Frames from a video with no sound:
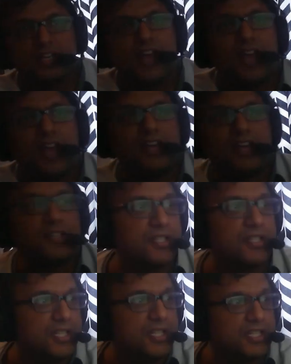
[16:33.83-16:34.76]

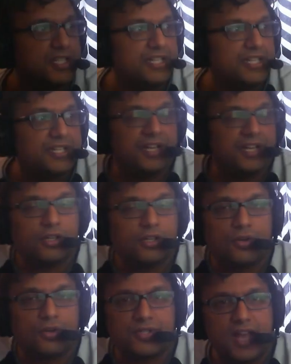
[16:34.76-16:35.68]
and he
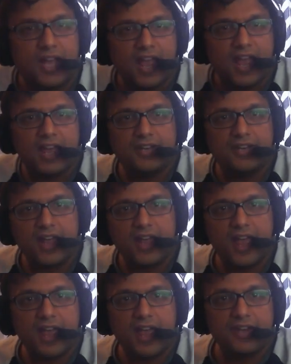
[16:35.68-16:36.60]
goes ahead
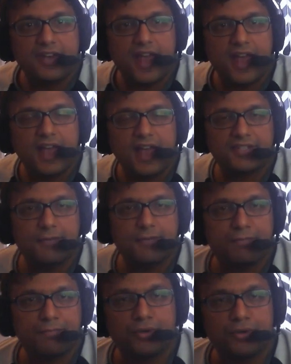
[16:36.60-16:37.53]
and has it
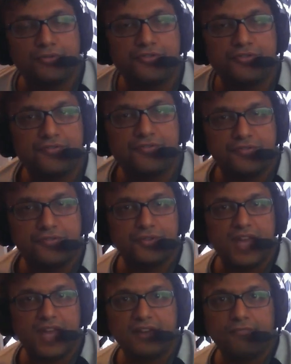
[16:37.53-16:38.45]
burned for
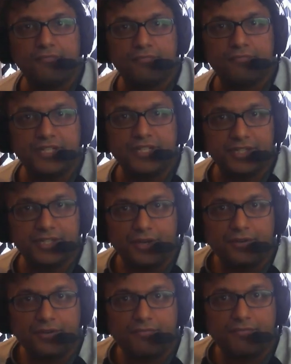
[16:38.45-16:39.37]
that reason,
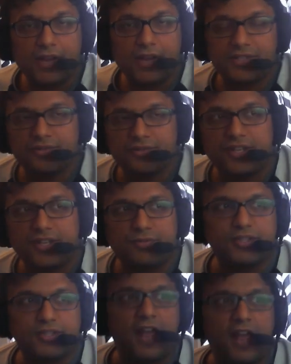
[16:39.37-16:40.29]
right? So that's
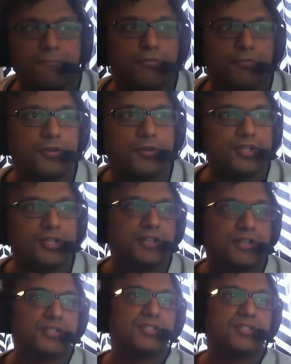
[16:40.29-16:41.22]
what the emperor
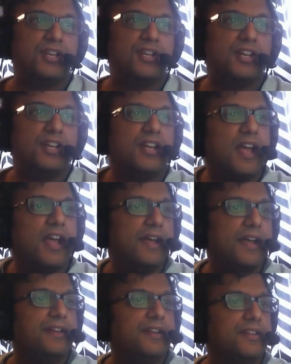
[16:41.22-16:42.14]
does,
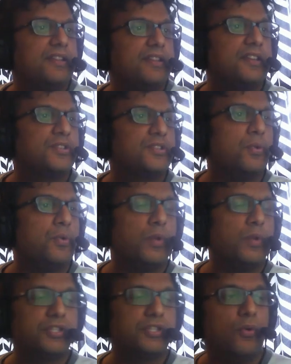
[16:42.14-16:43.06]
and that's
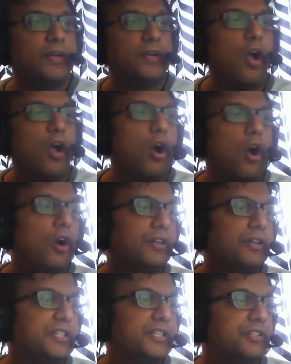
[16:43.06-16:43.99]
what's going
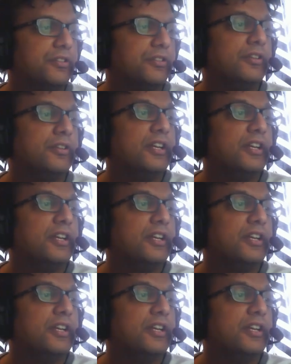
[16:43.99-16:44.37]
on here.